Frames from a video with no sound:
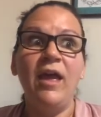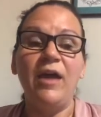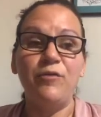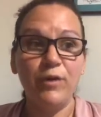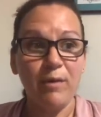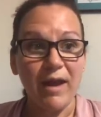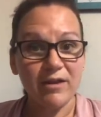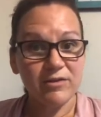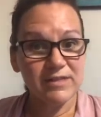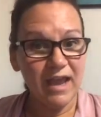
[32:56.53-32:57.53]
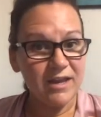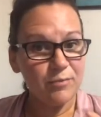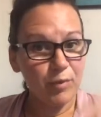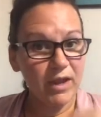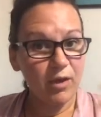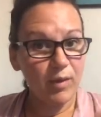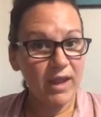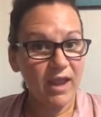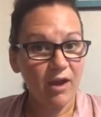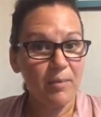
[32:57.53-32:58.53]
And free radicals kind of break
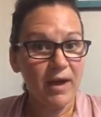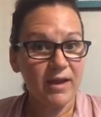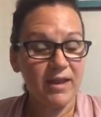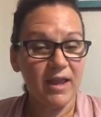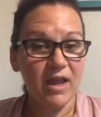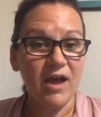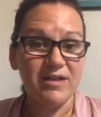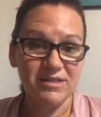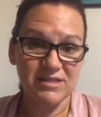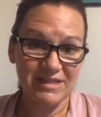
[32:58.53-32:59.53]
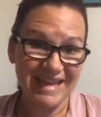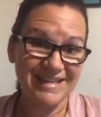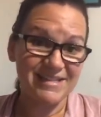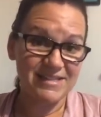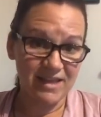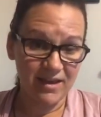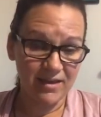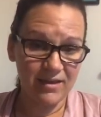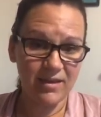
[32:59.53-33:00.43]
away our body and cause us to get sick.